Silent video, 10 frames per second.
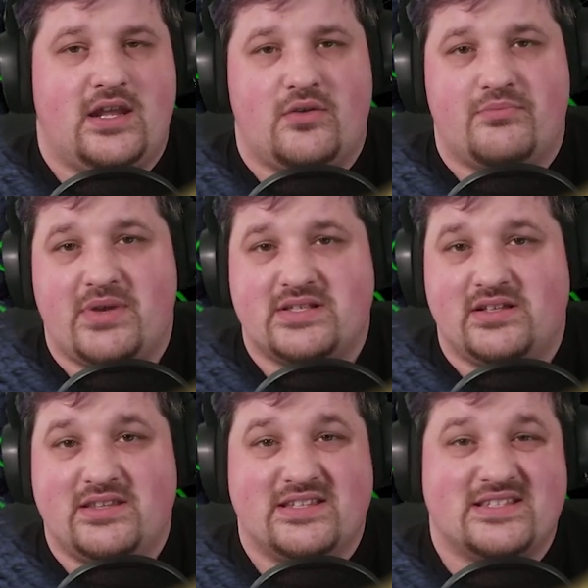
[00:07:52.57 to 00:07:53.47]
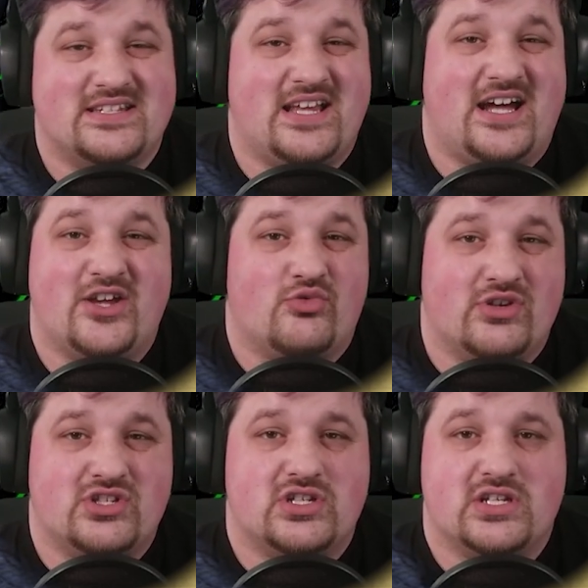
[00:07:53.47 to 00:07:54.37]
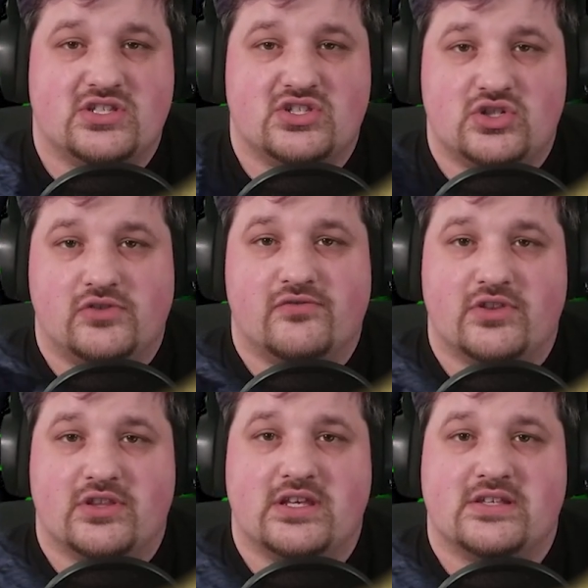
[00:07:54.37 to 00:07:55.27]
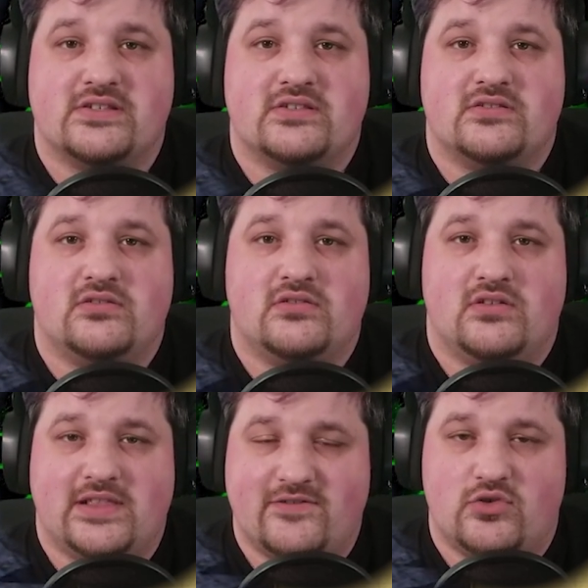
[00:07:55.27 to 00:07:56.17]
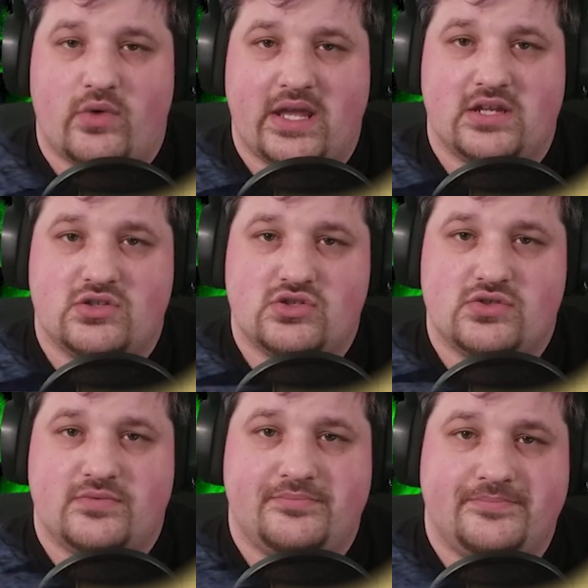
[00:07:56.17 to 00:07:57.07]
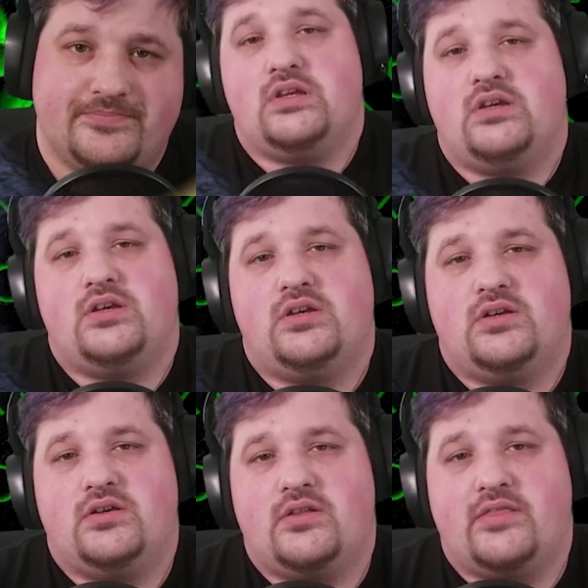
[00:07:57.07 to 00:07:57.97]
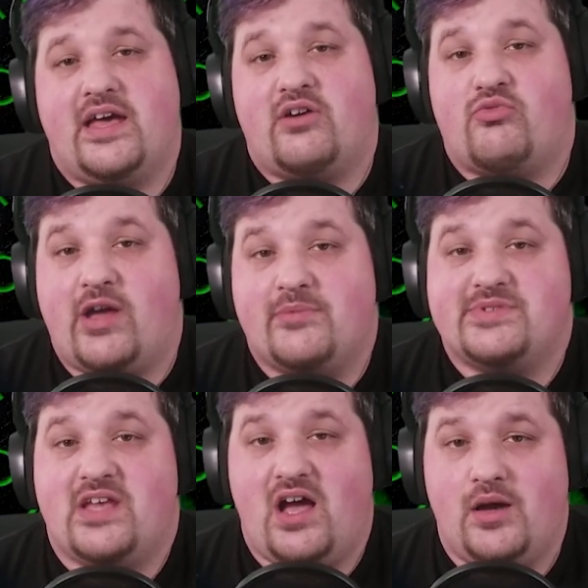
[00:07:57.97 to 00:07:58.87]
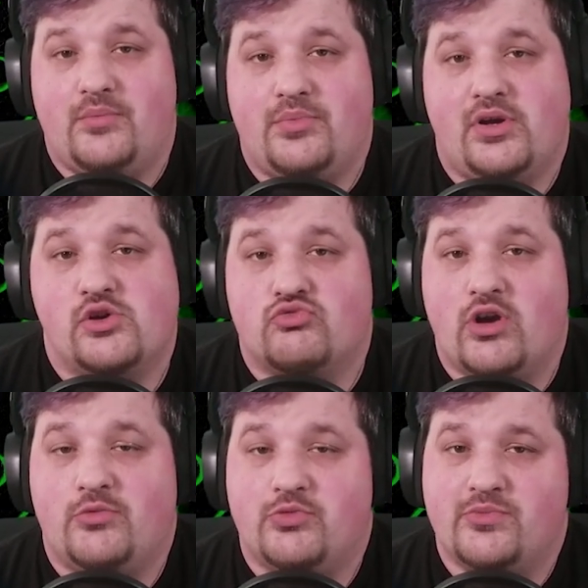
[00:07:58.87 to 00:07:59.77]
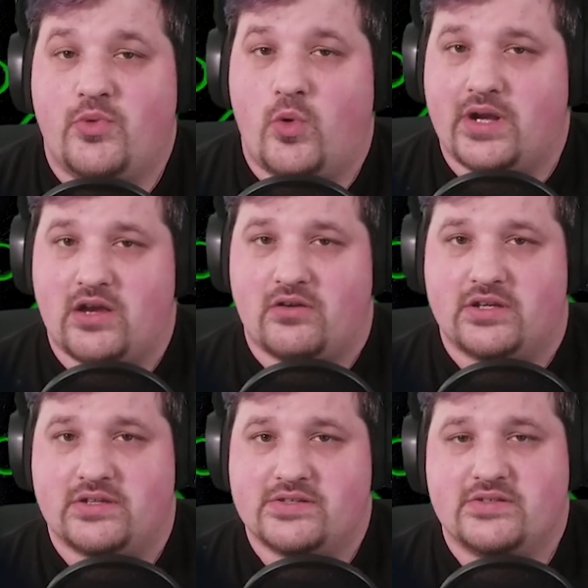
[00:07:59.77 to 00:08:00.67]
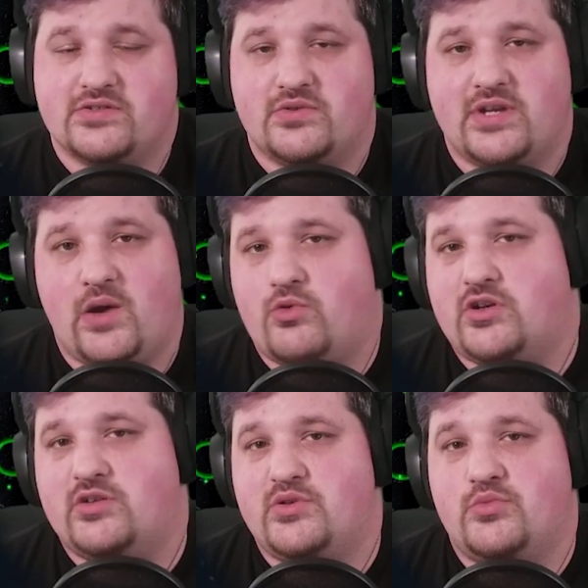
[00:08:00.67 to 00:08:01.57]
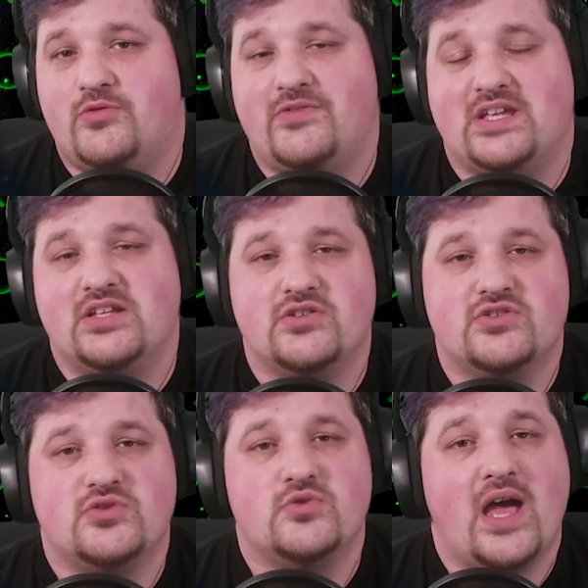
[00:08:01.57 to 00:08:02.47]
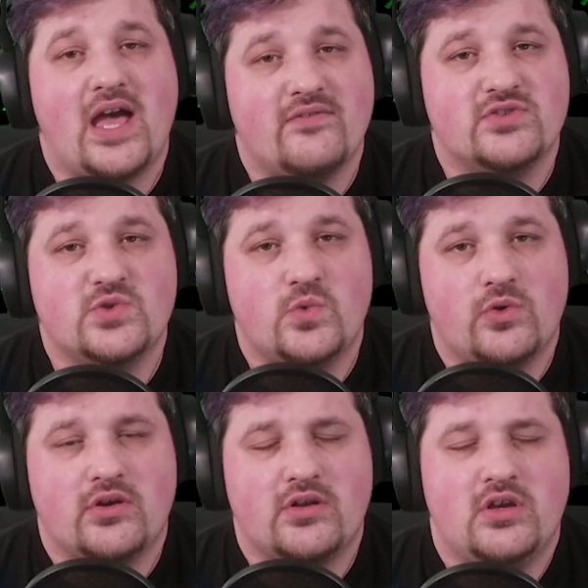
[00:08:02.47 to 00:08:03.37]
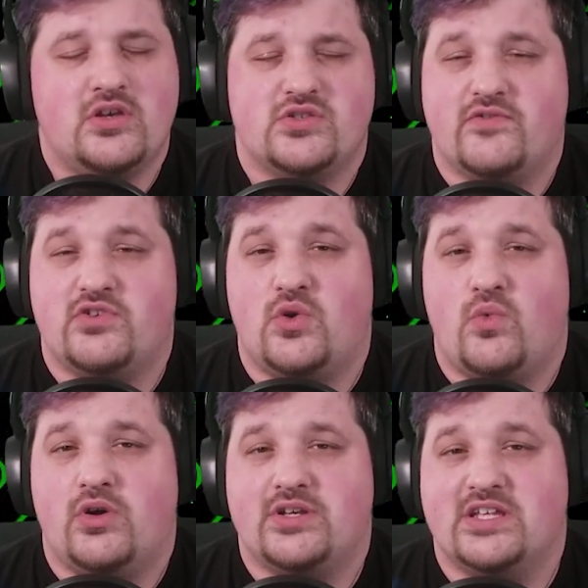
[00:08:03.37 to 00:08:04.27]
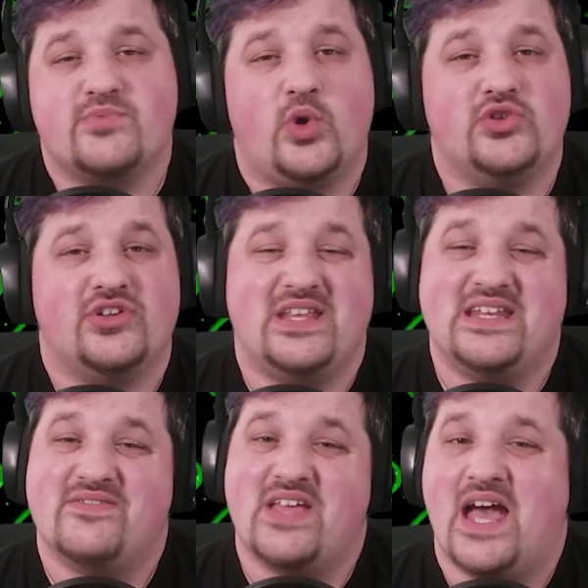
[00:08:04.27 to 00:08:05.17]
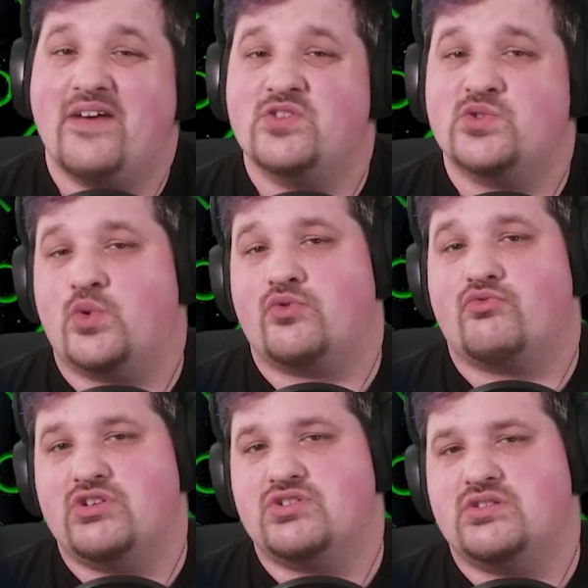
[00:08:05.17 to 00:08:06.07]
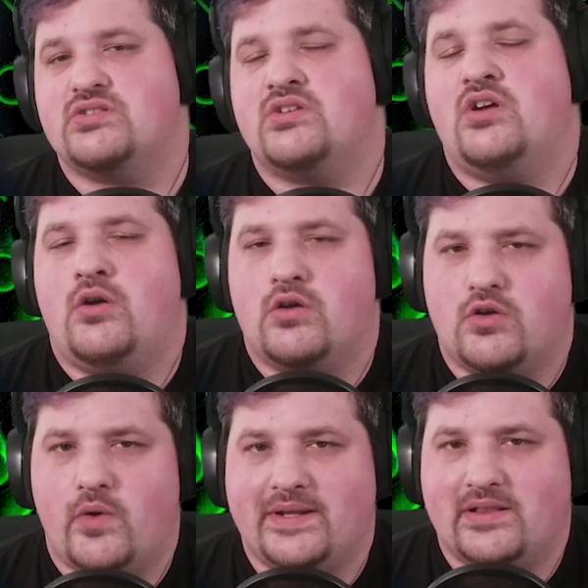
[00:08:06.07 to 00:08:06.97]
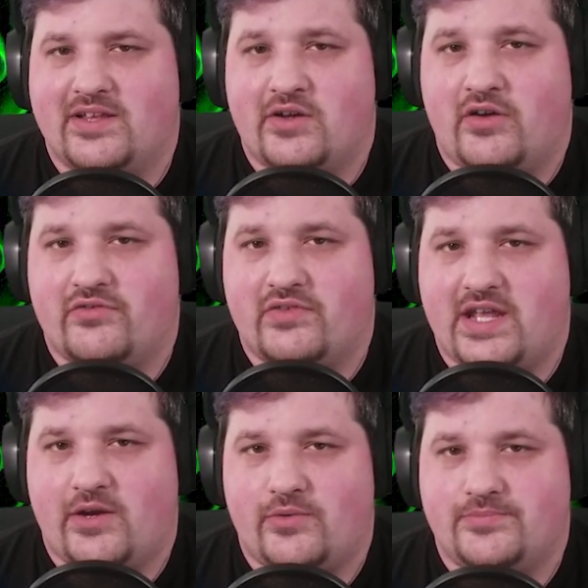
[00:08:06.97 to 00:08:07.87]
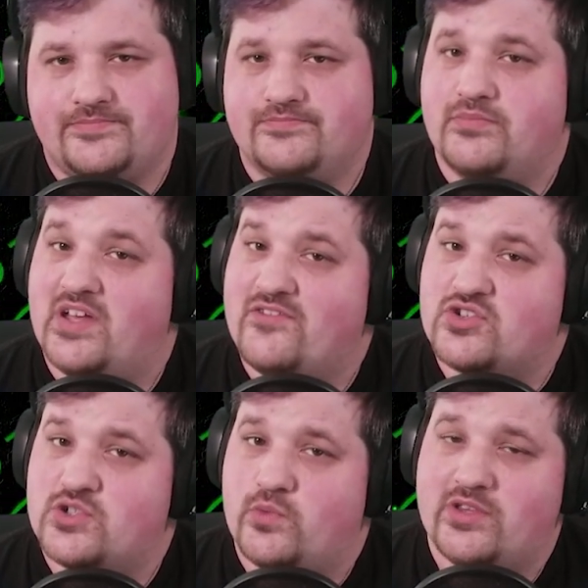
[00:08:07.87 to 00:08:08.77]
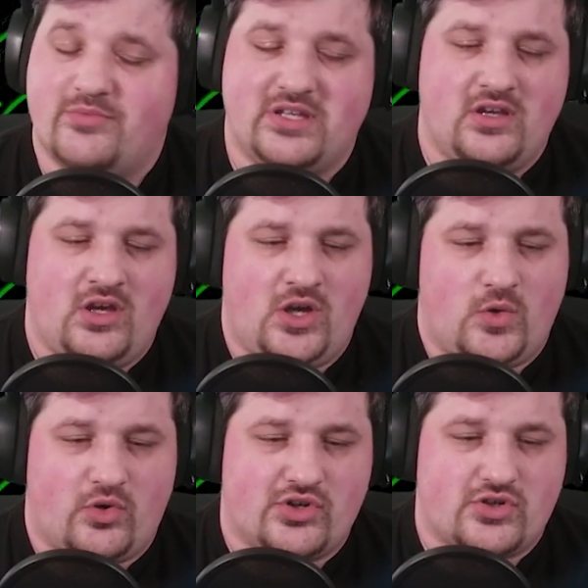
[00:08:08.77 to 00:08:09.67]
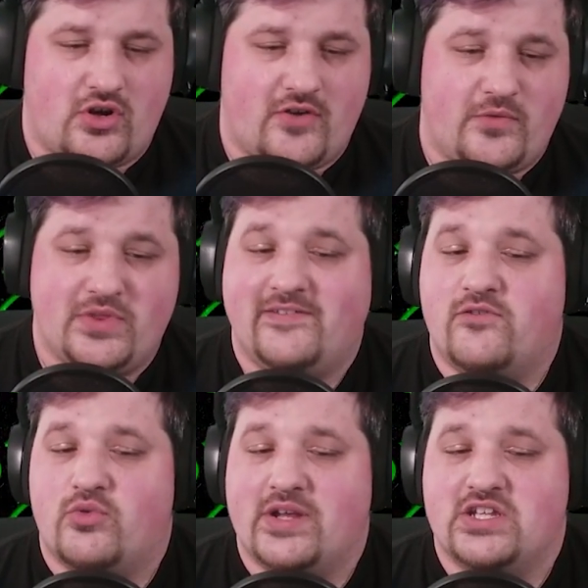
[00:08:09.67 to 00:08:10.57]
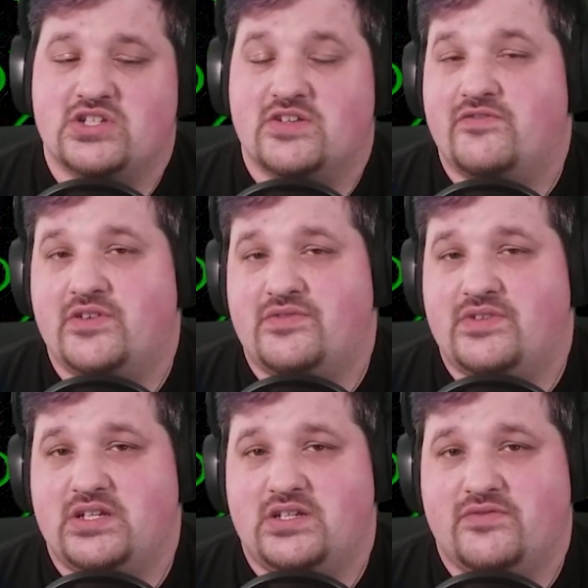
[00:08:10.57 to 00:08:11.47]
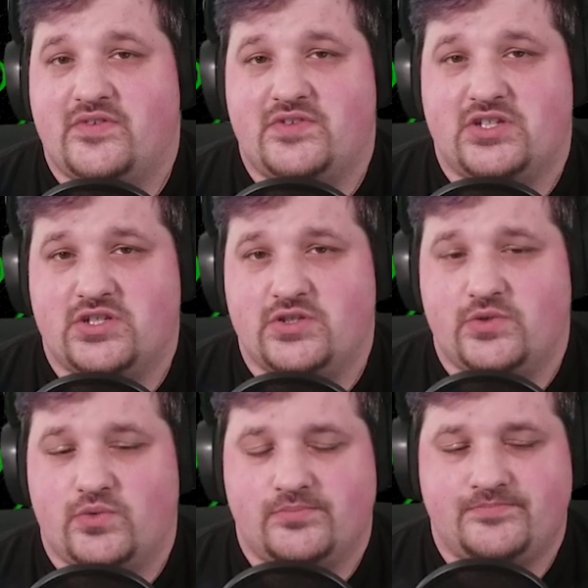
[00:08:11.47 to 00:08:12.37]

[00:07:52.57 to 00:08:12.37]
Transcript: Now, basically this entire region is good for this level range. That wraps up a Realm Reborn areas. So now to be moving into Heavensward. So if you don't want to get spoiled on any of the Heavensward regions, go ahead and click off now. If you're still with me, we're going to start off with the level range of 50 to 52.